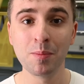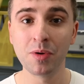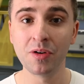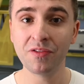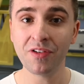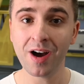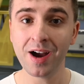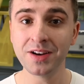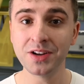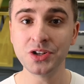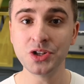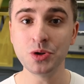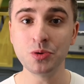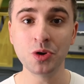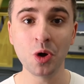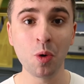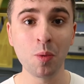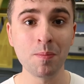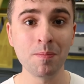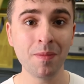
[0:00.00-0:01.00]
Provided you
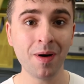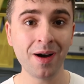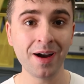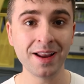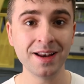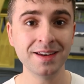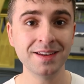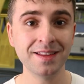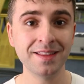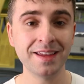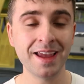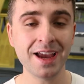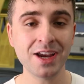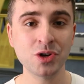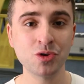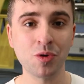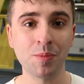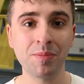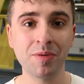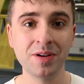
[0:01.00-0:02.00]
don't mind the
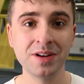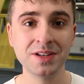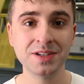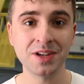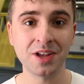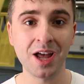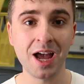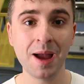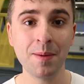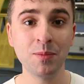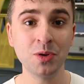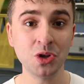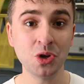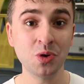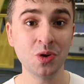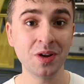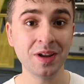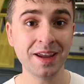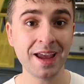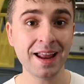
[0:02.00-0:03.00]
extra print time,
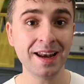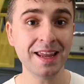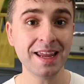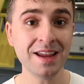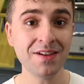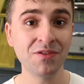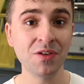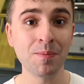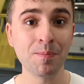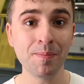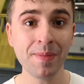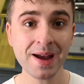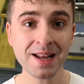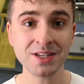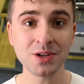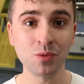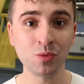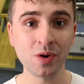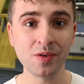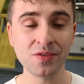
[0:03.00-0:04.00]
you can get even
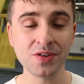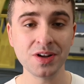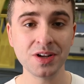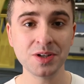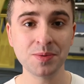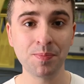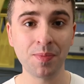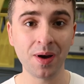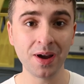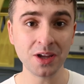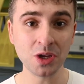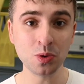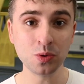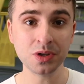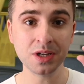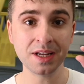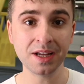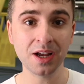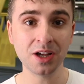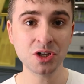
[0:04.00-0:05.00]
better rivets by
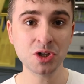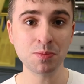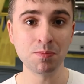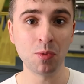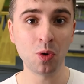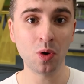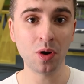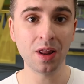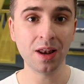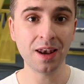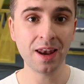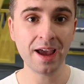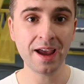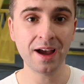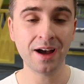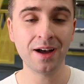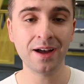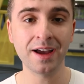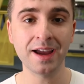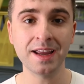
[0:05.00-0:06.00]
using a smaller
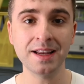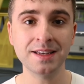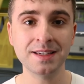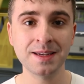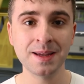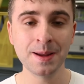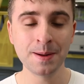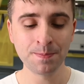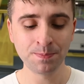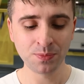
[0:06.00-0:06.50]
layer height.